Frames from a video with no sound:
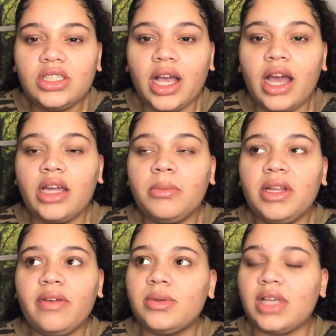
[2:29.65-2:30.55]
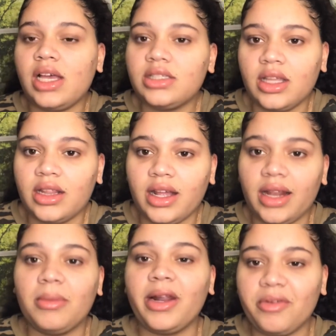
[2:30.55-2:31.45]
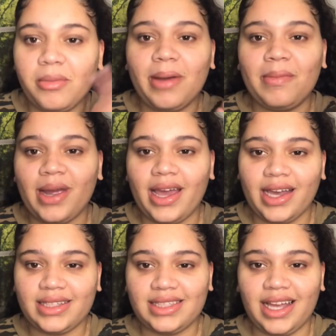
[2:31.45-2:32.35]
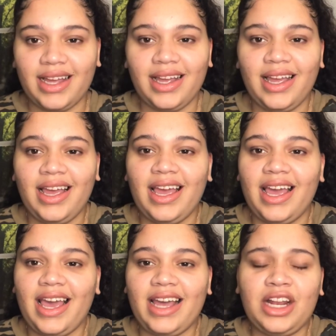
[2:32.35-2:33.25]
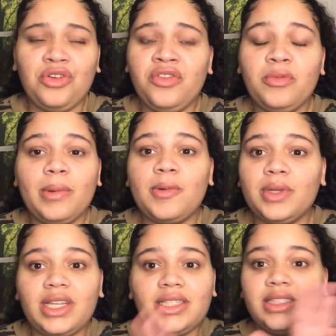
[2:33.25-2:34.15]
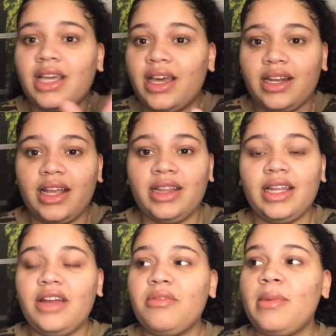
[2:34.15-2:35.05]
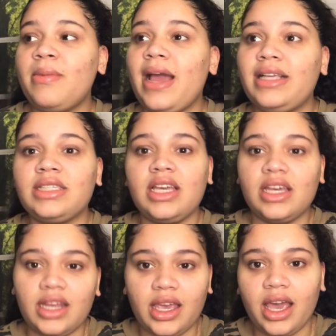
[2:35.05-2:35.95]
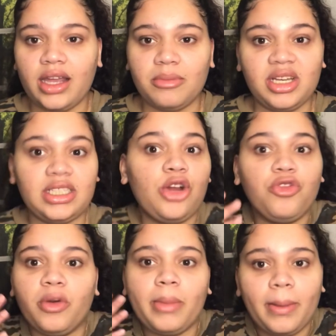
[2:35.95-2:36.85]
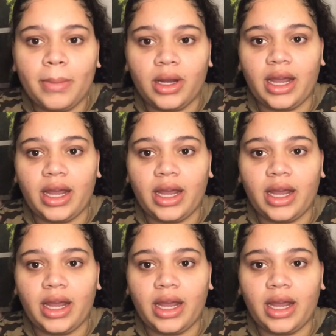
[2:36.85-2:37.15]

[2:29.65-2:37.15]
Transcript: Like, I couldn't believe I was asking that. Like, but I remember I asked that, and I don't remember what they said. And then I remember asking it again because I don't remember.